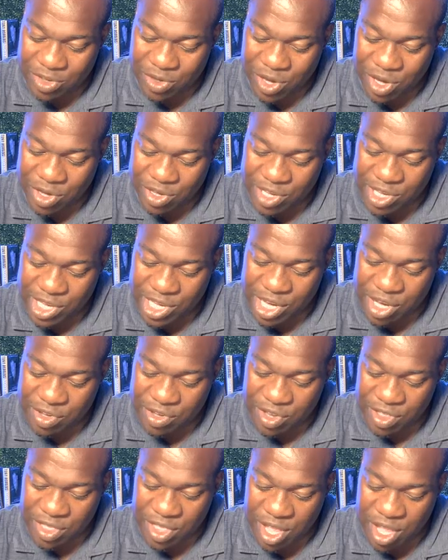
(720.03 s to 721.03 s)

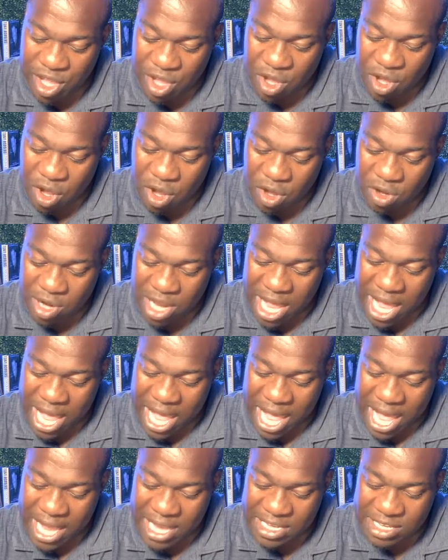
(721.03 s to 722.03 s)
there's a thing called
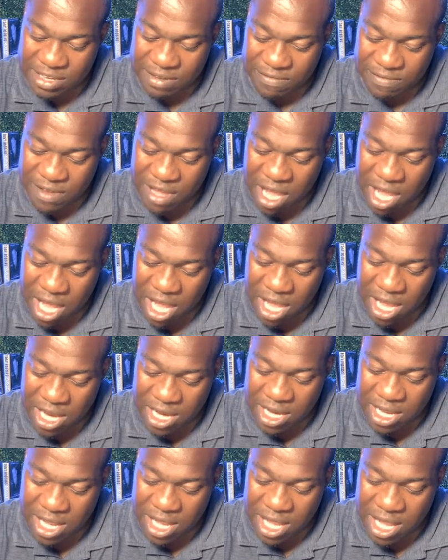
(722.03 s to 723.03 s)
acts of
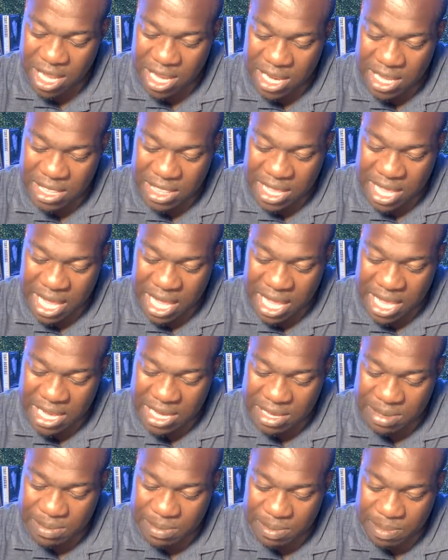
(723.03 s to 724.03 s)
God
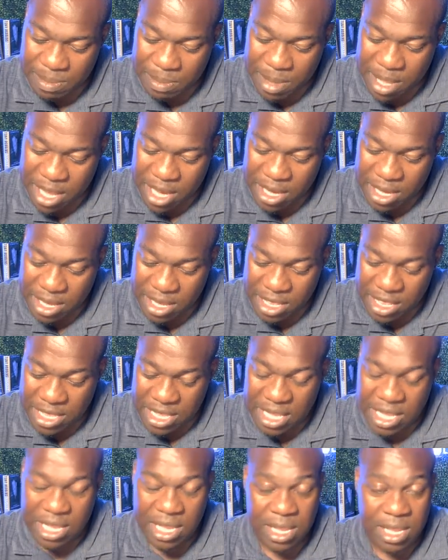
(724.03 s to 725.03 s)
that made
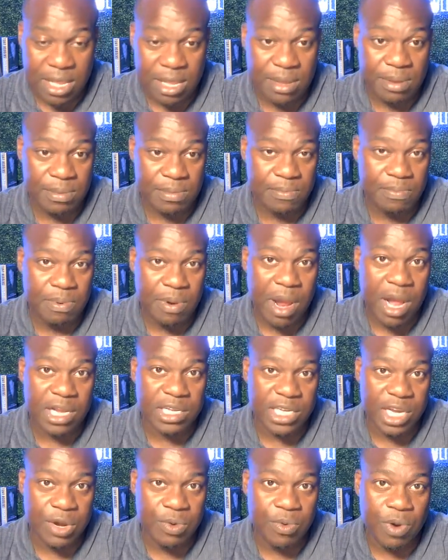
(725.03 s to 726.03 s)
the
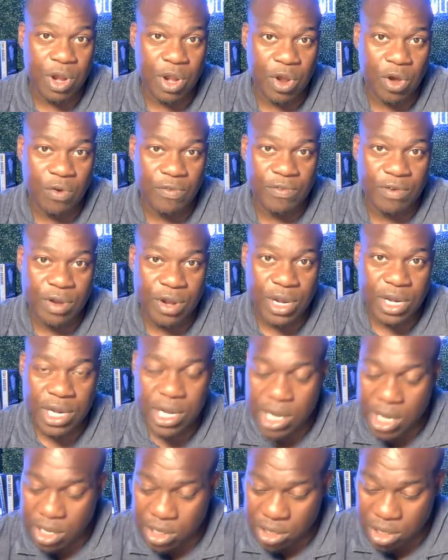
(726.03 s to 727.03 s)
project run over, and
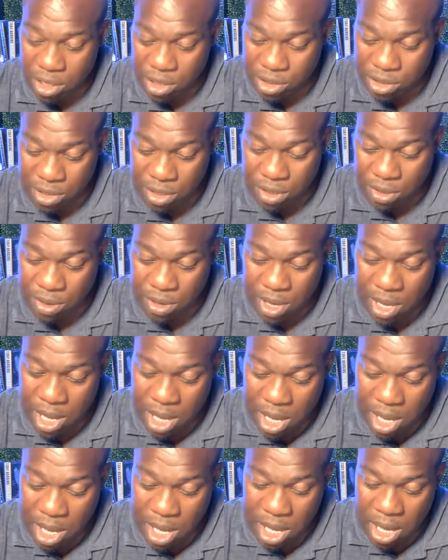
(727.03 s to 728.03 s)
then there's also
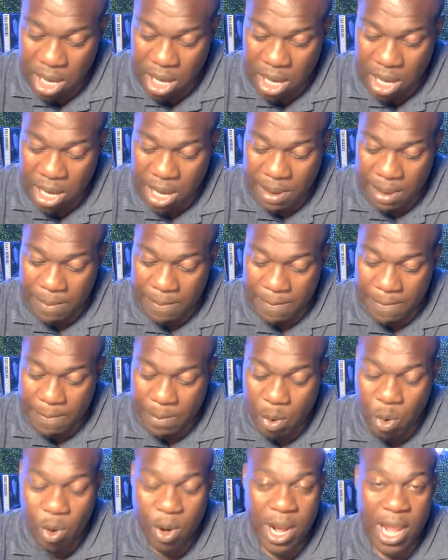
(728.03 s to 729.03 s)

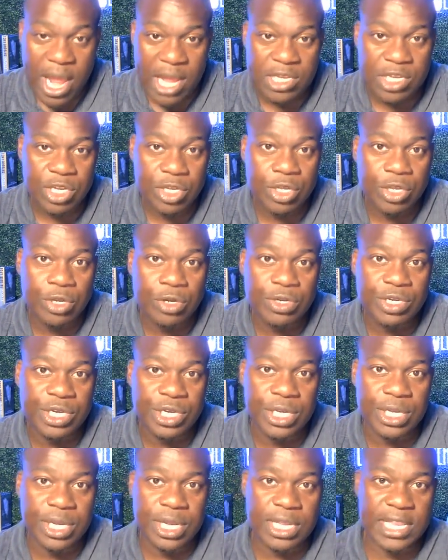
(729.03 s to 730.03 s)
poor
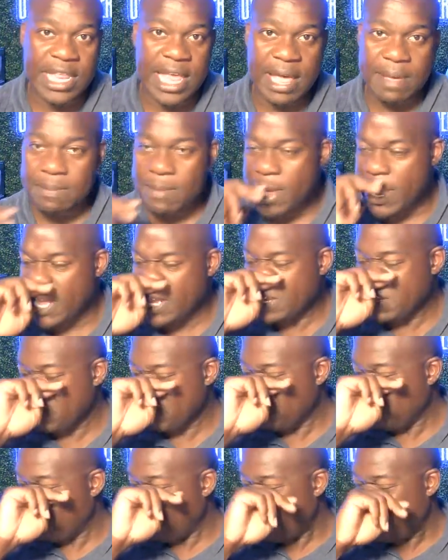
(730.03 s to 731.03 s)
execution that
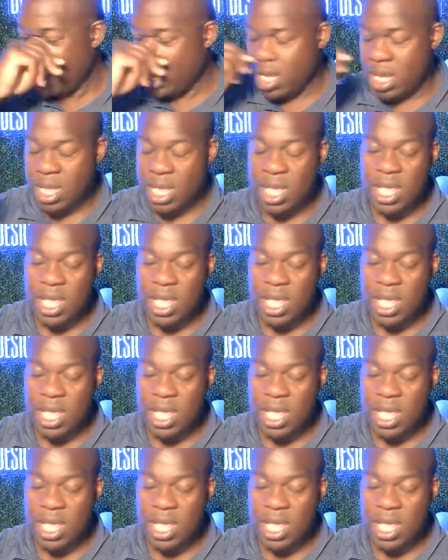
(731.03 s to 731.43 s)
makes the